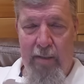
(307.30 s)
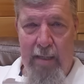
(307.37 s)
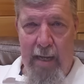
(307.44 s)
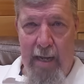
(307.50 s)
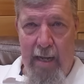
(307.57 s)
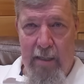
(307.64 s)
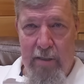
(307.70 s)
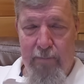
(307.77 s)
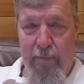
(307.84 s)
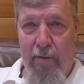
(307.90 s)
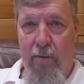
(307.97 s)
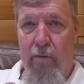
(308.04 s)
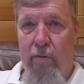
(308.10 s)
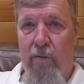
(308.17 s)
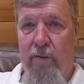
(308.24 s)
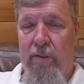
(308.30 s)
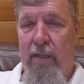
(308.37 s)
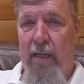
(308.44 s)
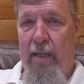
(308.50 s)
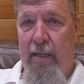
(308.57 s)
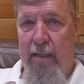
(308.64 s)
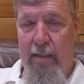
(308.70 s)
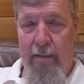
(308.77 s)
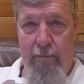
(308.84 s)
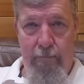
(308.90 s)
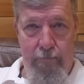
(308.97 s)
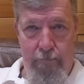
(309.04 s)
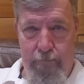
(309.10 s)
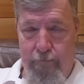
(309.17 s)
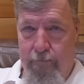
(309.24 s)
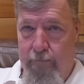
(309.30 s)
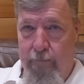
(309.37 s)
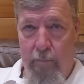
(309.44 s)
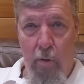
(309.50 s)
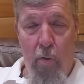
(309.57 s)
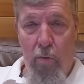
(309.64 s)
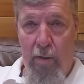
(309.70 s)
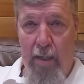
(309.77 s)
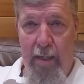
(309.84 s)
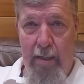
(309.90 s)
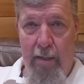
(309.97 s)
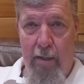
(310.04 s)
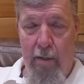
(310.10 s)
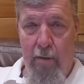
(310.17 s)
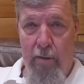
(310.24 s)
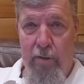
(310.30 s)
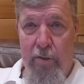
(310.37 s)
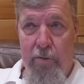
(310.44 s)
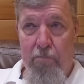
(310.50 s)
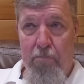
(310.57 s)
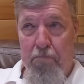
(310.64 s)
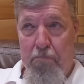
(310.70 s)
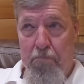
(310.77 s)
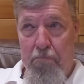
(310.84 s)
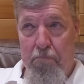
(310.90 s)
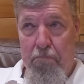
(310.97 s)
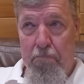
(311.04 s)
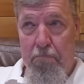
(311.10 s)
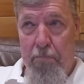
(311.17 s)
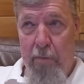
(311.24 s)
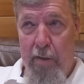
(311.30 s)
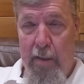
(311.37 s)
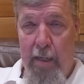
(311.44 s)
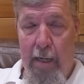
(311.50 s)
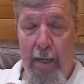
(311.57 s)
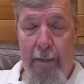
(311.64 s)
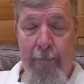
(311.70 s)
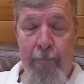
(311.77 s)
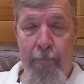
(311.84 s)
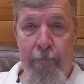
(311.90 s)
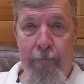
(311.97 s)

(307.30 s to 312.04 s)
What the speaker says: with the hospitals and the whole nine yards. Okay?